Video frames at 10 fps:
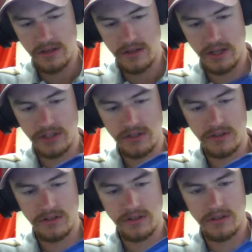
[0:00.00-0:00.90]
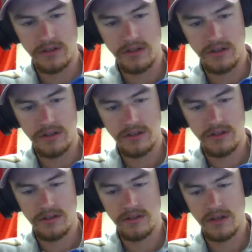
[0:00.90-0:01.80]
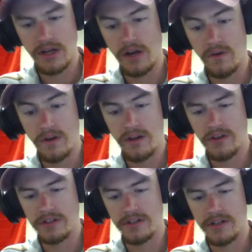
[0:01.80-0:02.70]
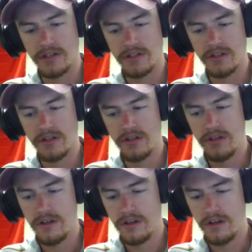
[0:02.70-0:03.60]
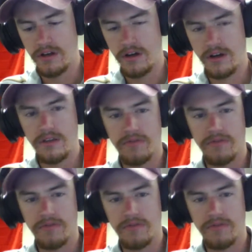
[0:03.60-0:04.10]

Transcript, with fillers: textures on the uh, it is actually textured in the